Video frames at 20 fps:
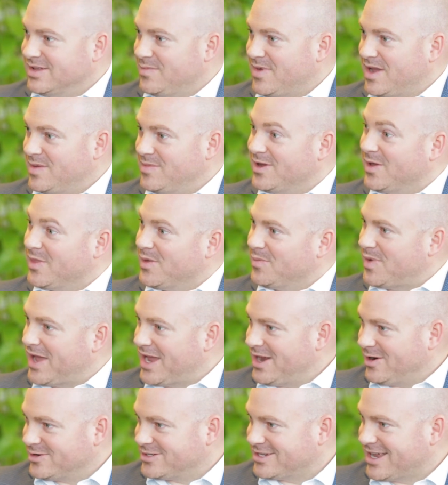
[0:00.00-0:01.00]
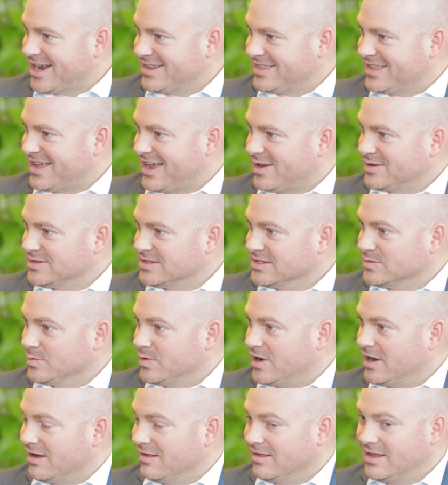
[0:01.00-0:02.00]
that may be on the payer side of the house as
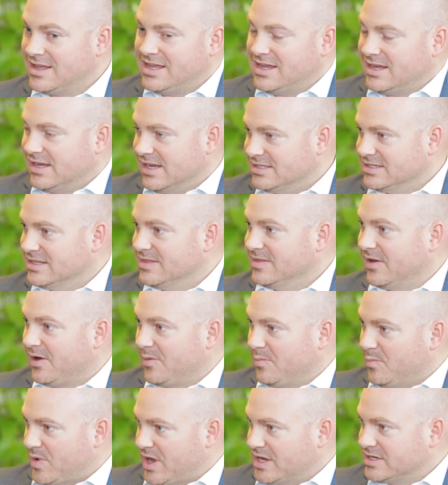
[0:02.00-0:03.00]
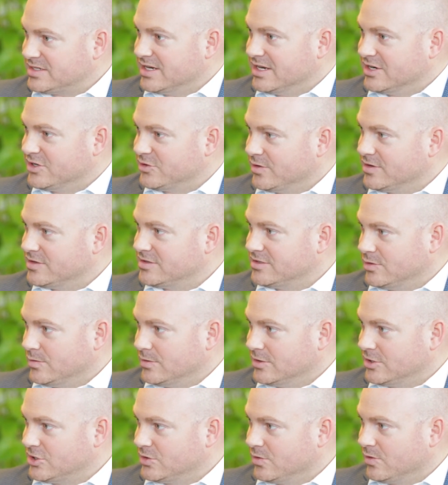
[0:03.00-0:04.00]
well. It's in their best interest to
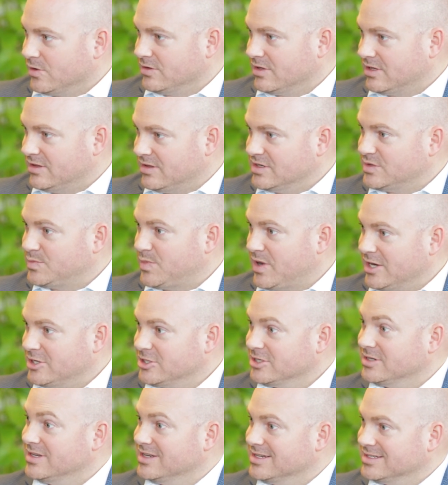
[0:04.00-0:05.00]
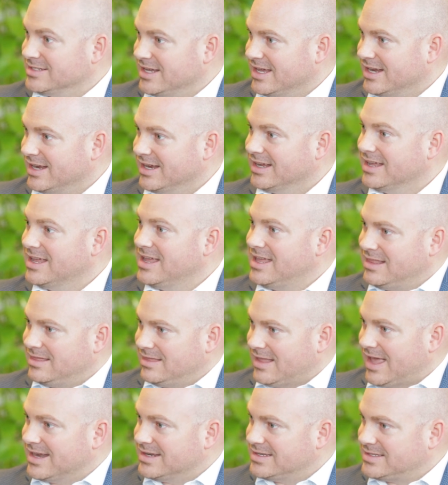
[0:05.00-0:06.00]
ensure that this patient is getting
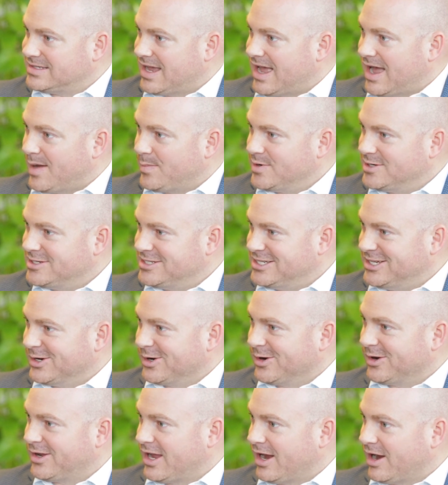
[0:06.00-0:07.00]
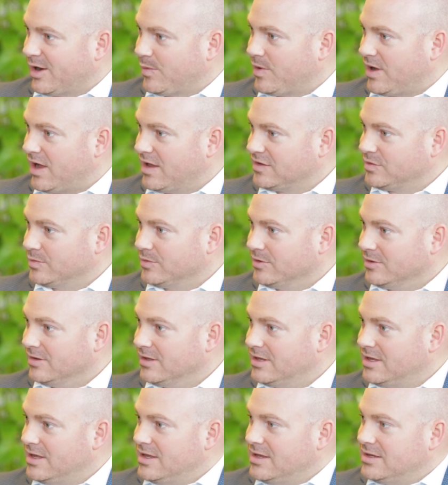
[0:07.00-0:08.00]
that top tier care possible.
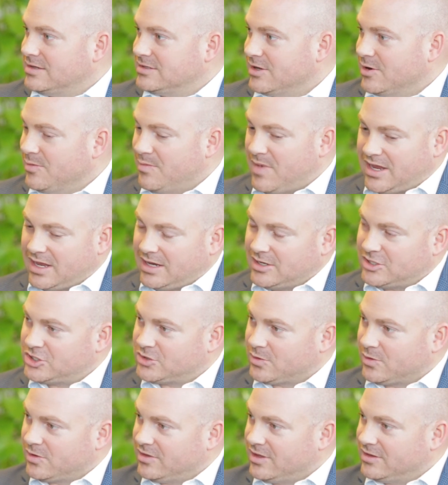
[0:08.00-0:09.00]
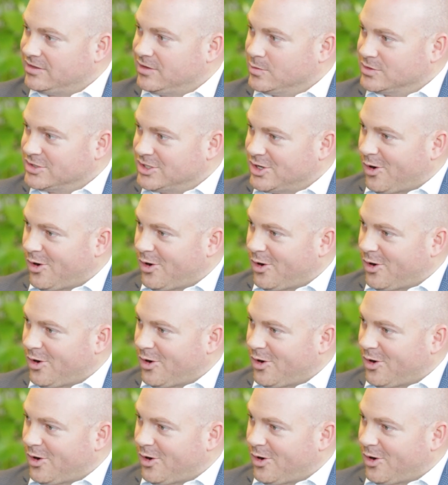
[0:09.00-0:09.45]
So making sure that those